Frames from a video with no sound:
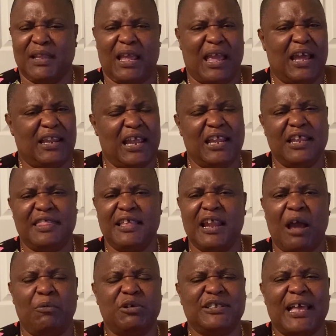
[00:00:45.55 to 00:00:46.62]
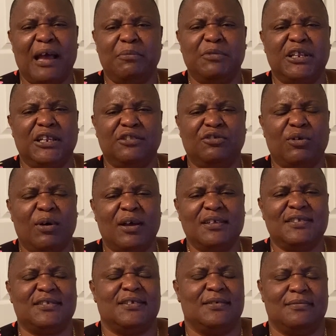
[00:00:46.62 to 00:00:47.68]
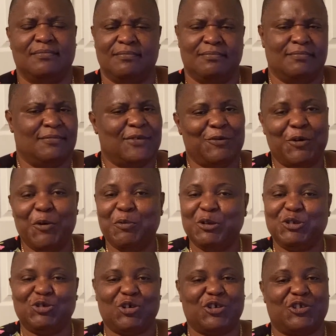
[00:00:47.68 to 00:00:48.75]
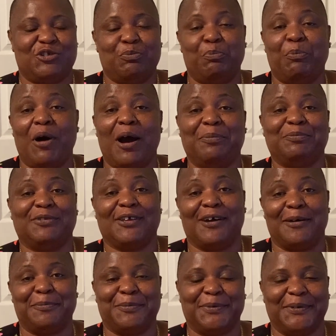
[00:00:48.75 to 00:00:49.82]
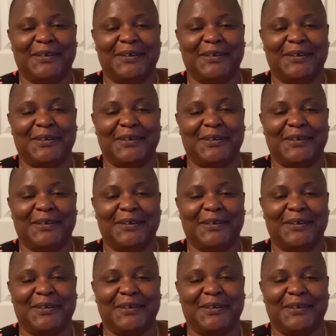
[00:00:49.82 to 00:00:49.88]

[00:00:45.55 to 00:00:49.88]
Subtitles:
and anything that was happening to us, we would just popped up.